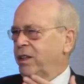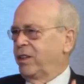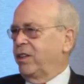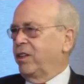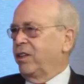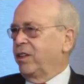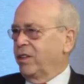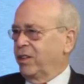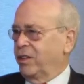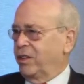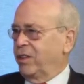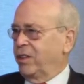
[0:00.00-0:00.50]

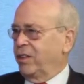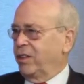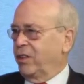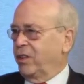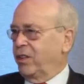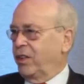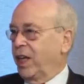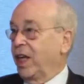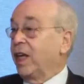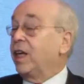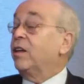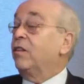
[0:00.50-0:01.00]
to
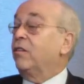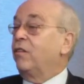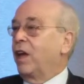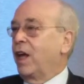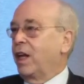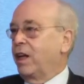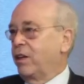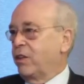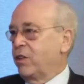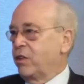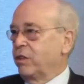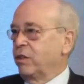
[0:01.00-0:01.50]
take
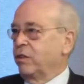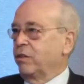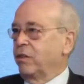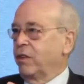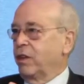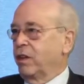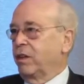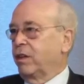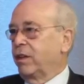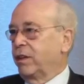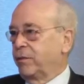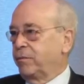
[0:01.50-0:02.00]
advantage of
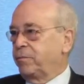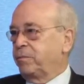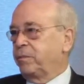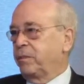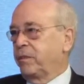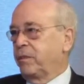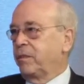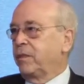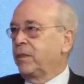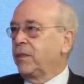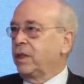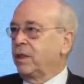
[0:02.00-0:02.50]
that
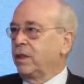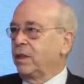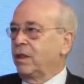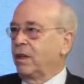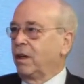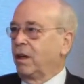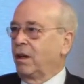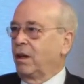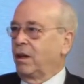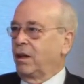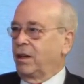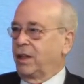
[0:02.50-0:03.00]

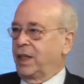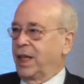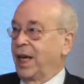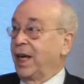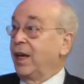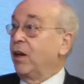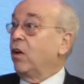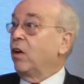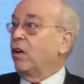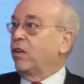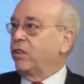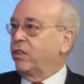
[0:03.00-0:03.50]
uh,
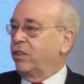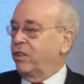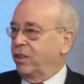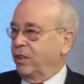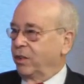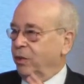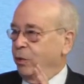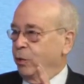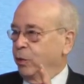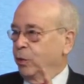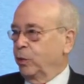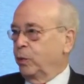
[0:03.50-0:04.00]
chaos
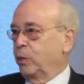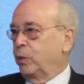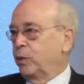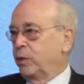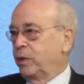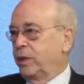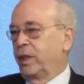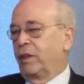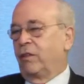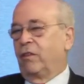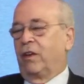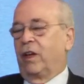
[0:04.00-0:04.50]
to
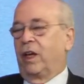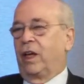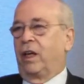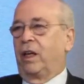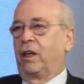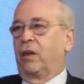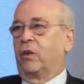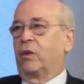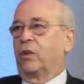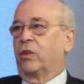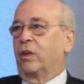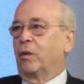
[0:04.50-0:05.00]

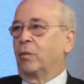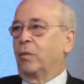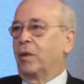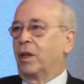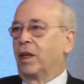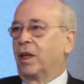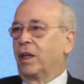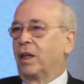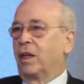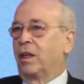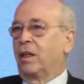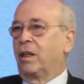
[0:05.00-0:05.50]
invade or
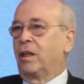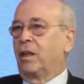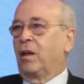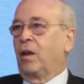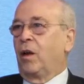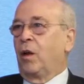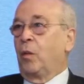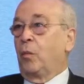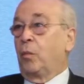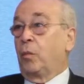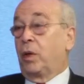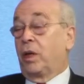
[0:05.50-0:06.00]
something.
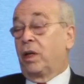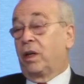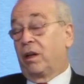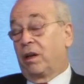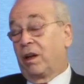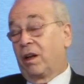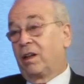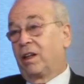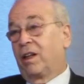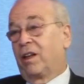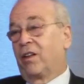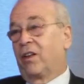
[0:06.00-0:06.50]
But
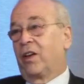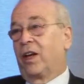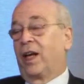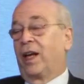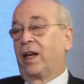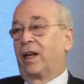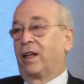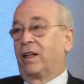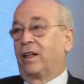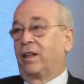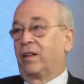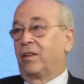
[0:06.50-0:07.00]
on the other
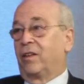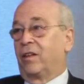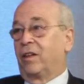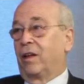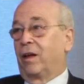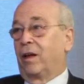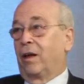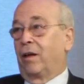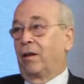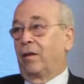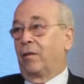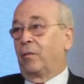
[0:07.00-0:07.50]
hand,
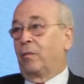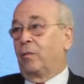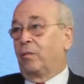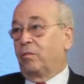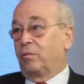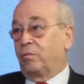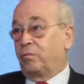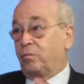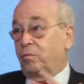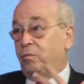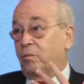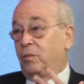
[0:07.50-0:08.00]

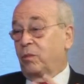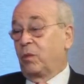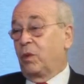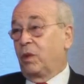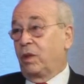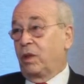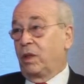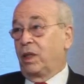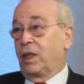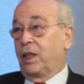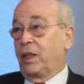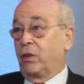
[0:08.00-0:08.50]
um,
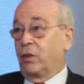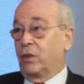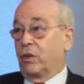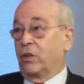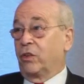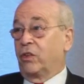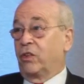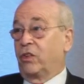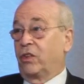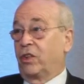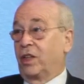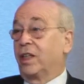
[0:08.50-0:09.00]
leader
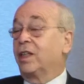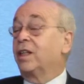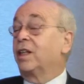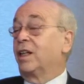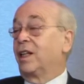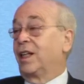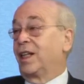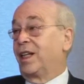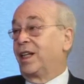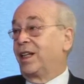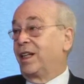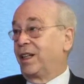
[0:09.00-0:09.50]

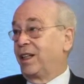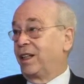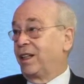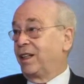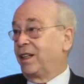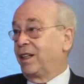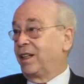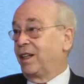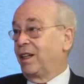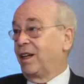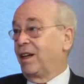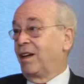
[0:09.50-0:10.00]
signaling
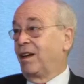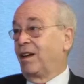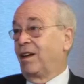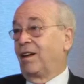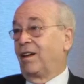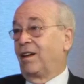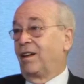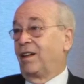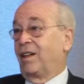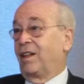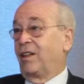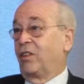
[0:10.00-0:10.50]

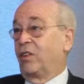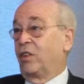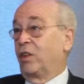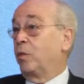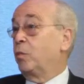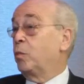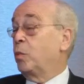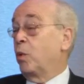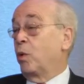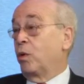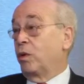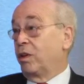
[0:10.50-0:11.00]
uh, is an
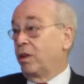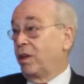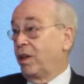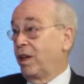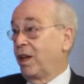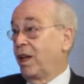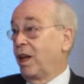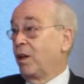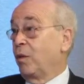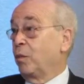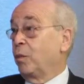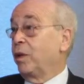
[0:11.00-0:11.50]
important
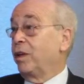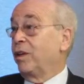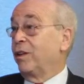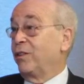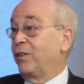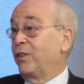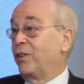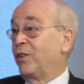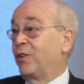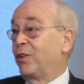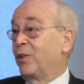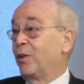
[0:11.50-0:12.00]
element of
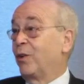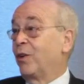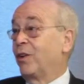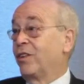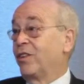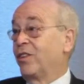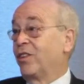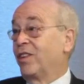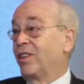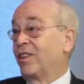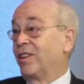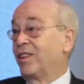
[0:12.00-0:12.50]

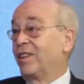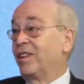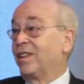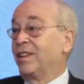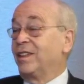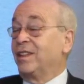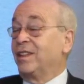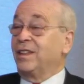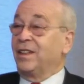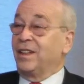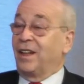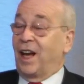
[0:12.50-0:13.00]
deterrence. And
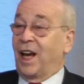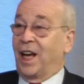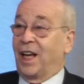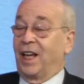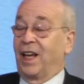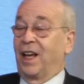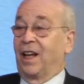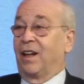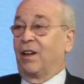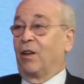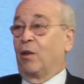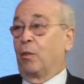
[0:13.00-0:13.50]
I
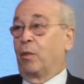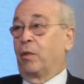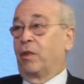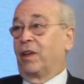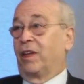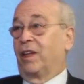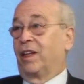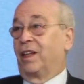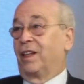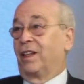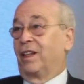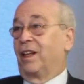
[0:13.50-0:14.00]
can't help
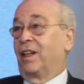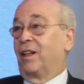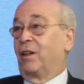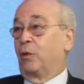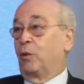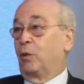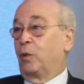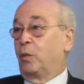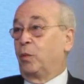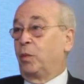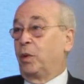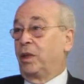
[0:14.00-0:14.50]
thinking that
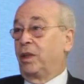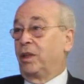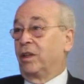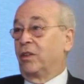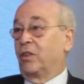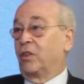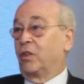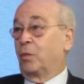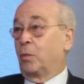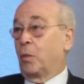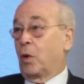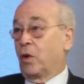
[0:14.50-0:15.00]
it would be a
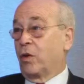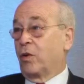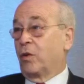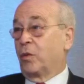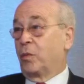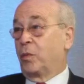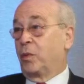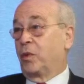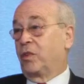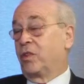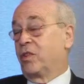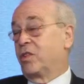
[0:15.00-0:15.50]
smarter
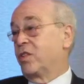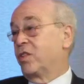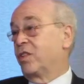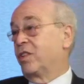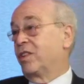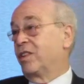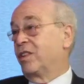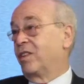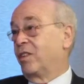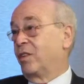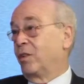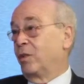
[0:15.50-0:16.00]

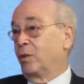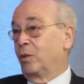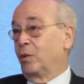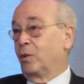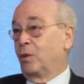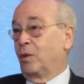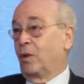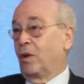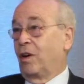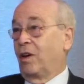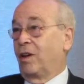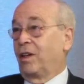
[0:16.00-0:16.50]
position
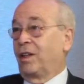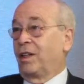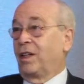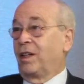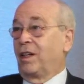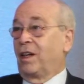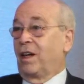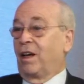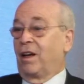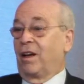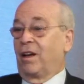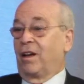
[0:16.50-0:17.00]
to
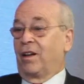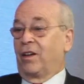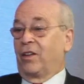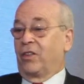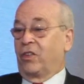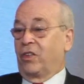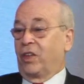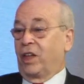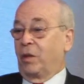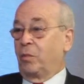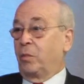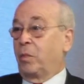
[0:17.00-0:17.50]
uh,
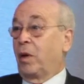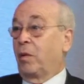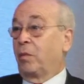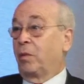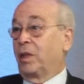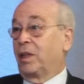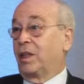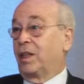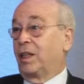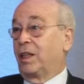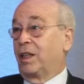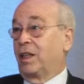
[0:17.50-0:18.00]
say
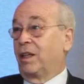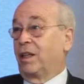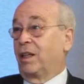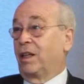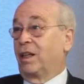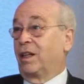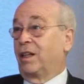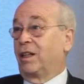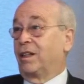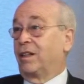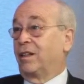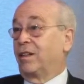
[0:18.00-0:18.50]
publicly
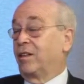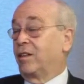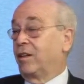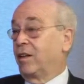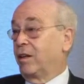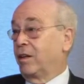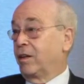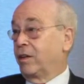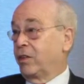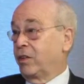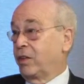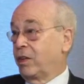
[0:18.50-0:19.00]
that
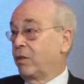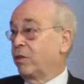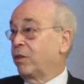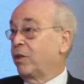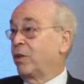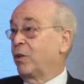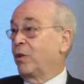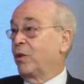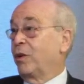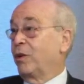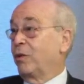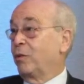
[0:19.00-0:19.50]
uh, South
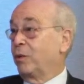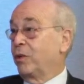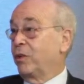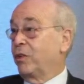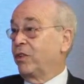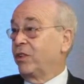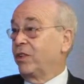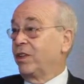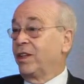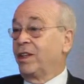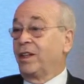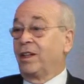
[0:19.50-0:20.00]
Korea
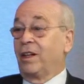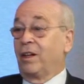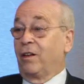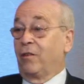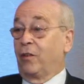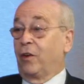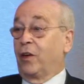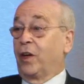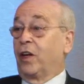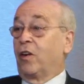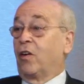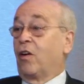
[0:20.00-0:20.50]
was
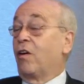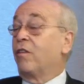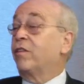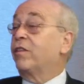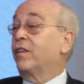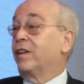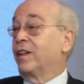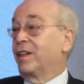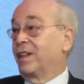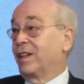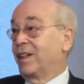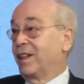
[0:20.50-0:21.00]
very
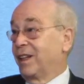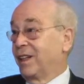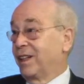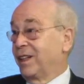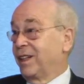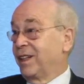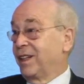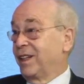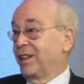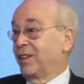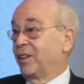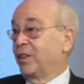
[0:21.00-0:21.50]
confident that
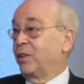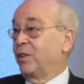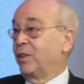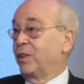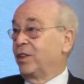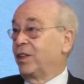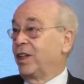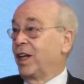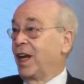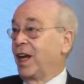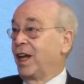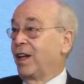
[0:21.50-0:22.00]
it
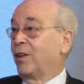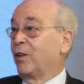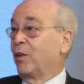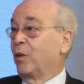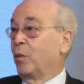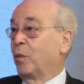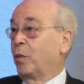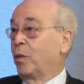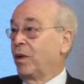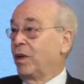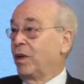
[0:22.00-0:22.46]
could handle